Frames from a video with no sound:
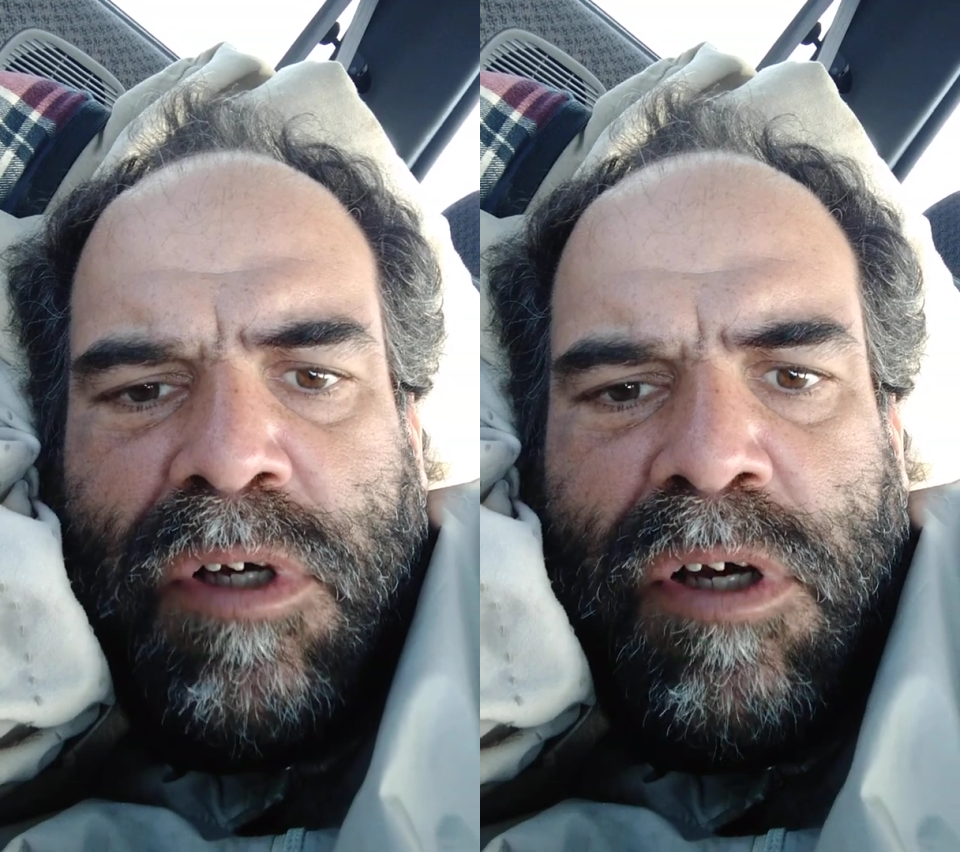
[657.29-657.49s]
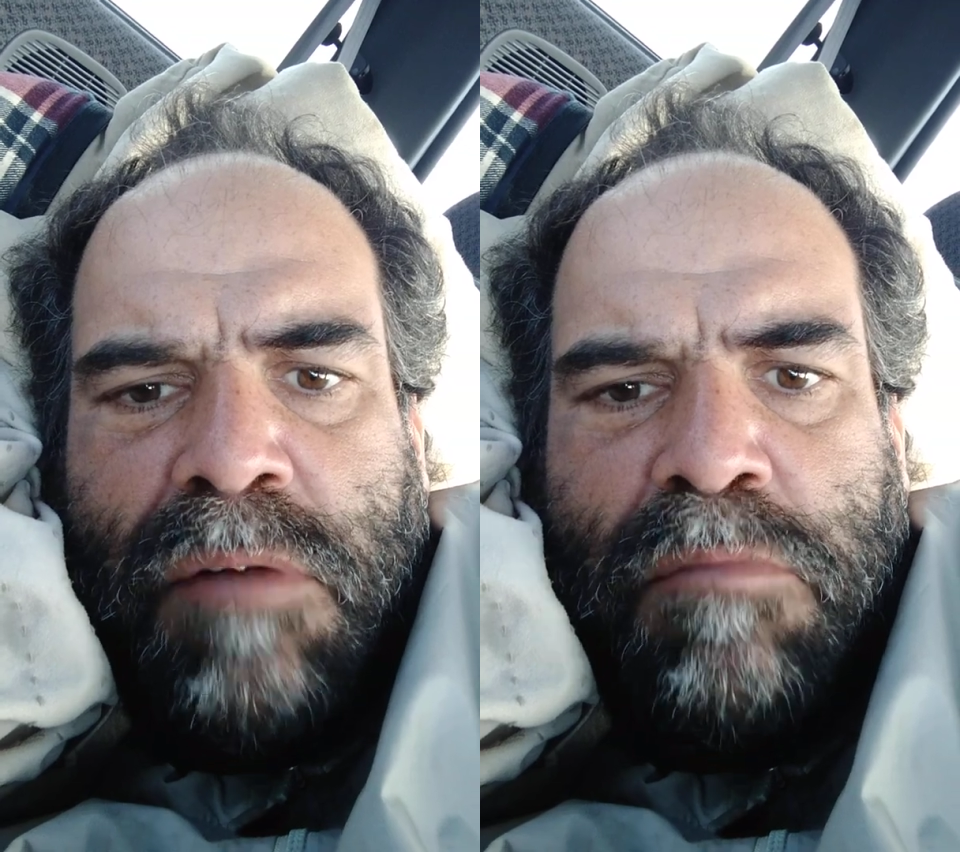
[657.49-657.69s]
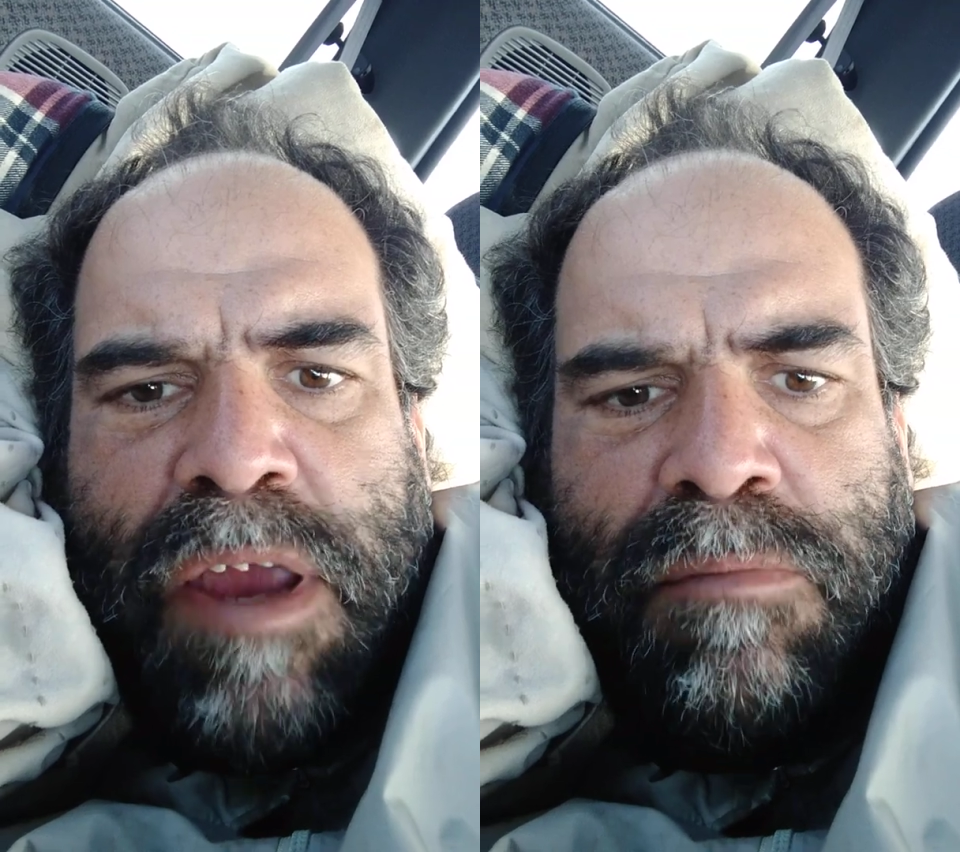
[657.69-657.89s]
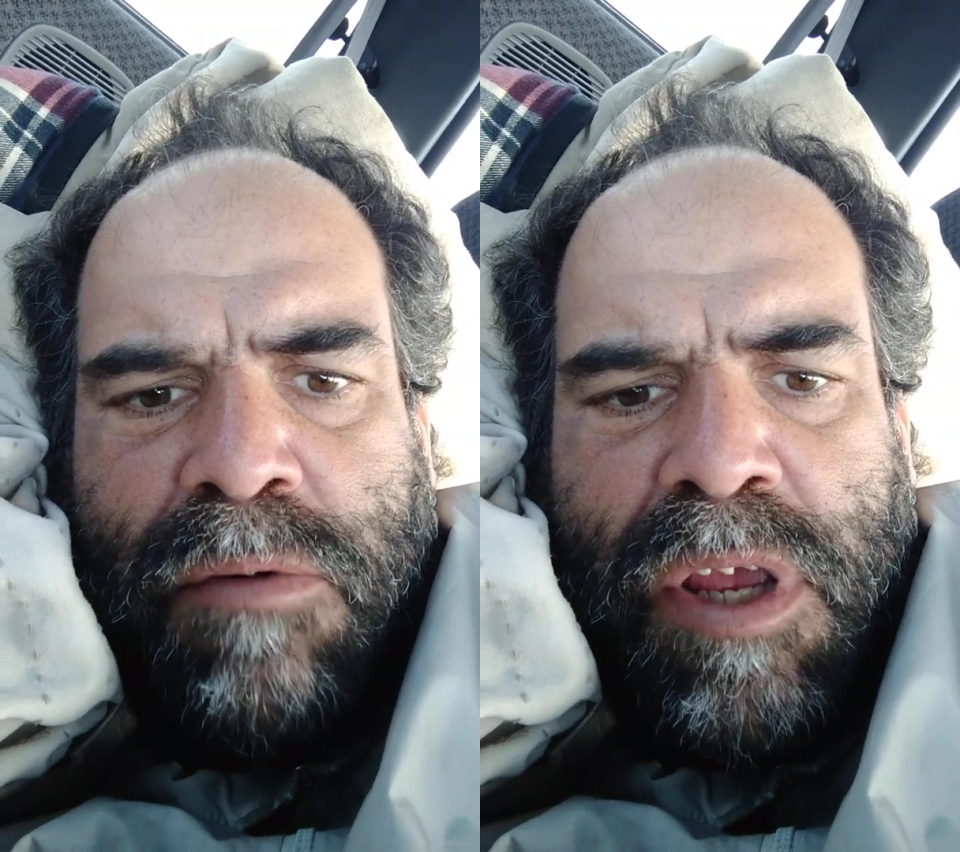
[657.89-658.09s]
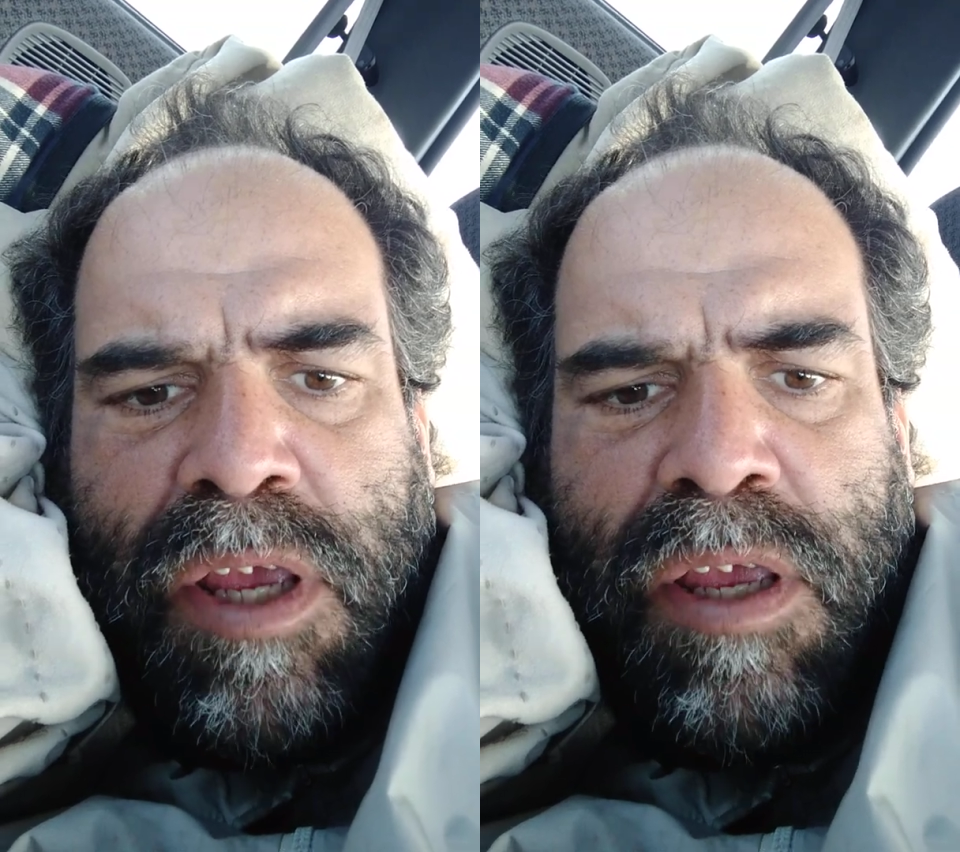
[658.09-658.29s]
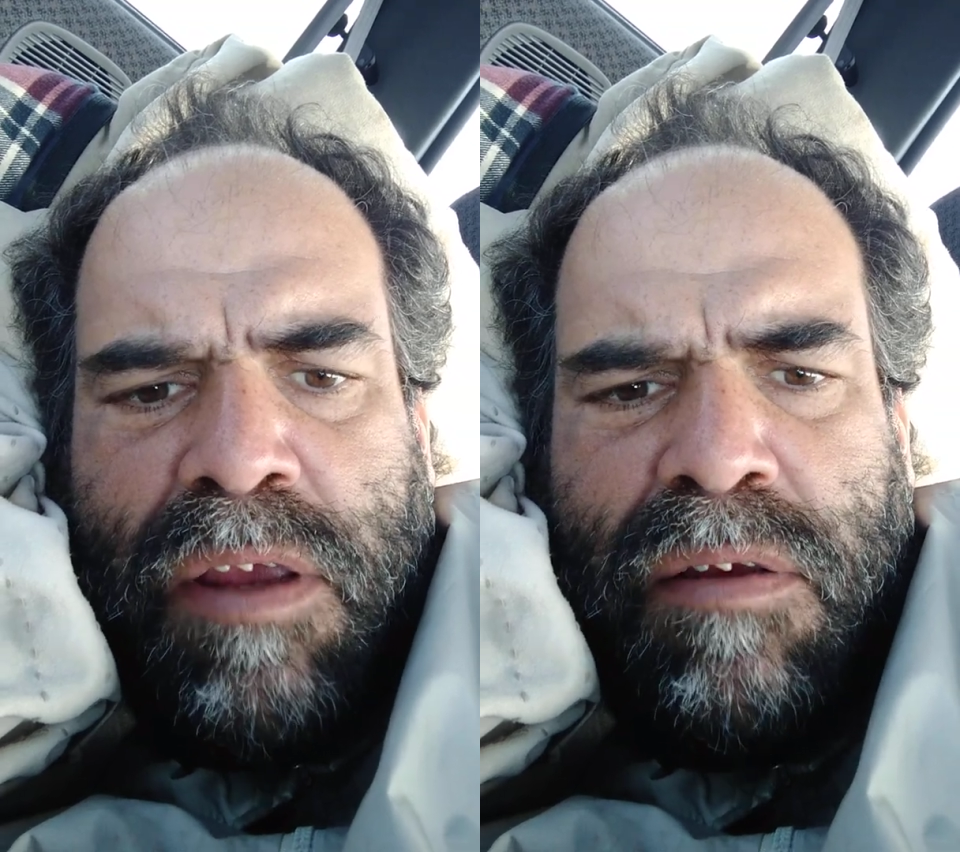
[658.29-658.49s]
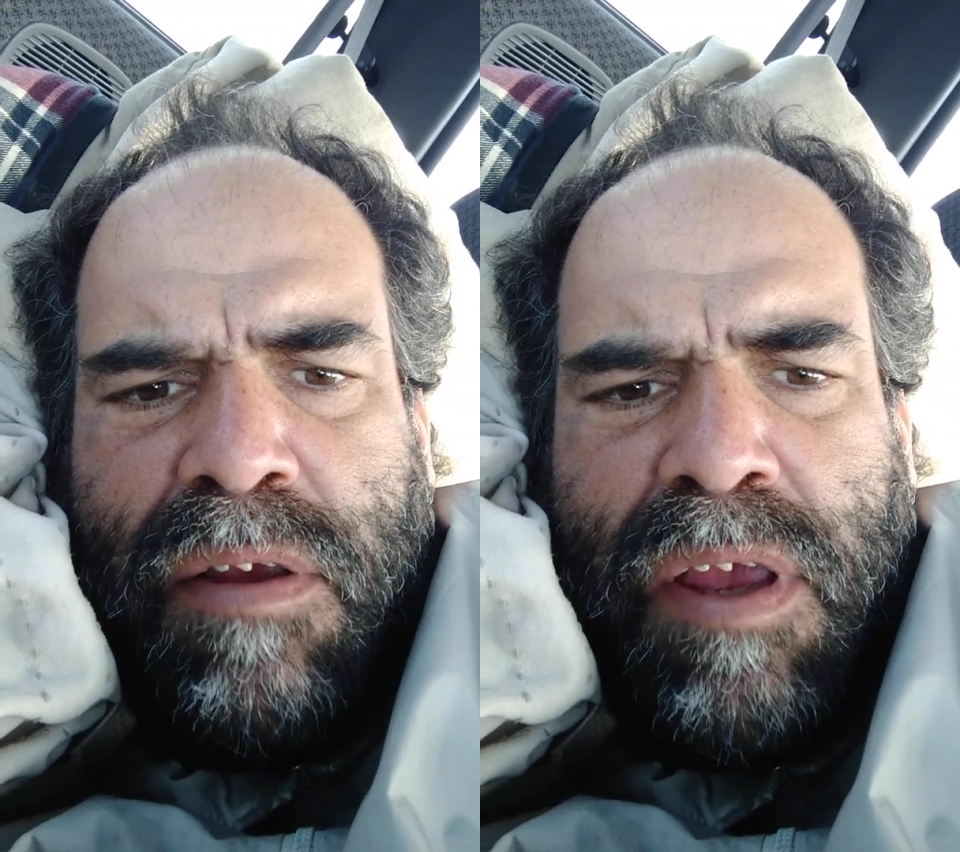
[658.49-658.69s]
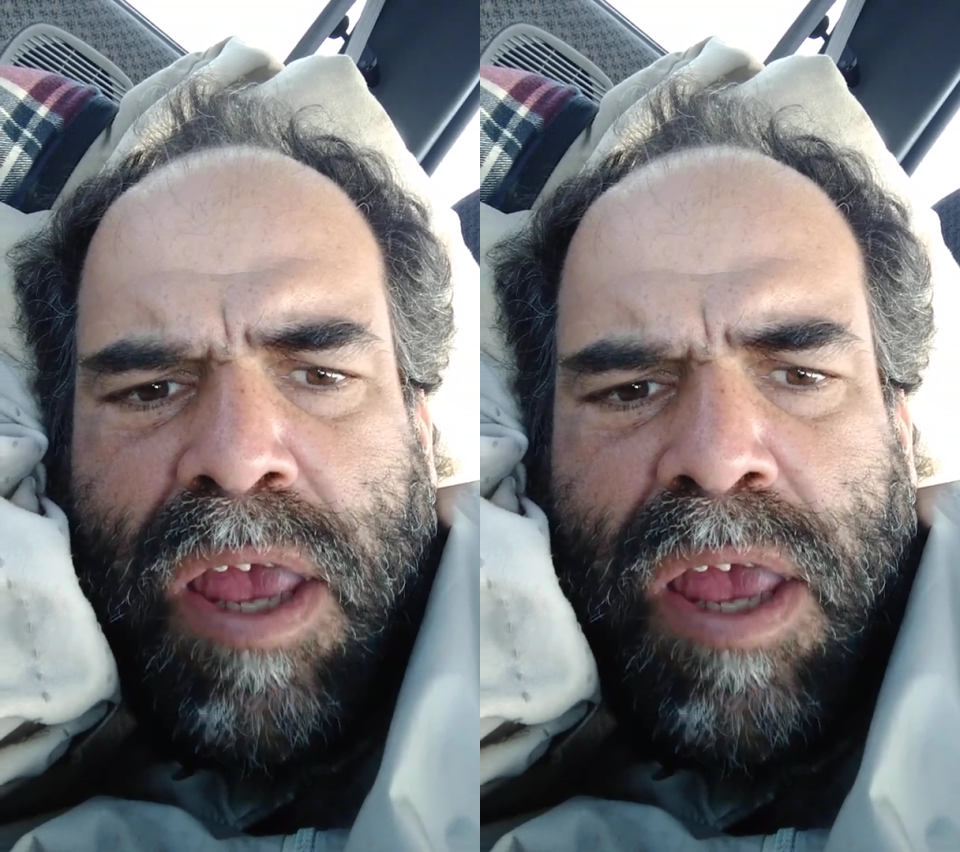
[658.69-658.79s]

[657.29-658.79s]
a memory,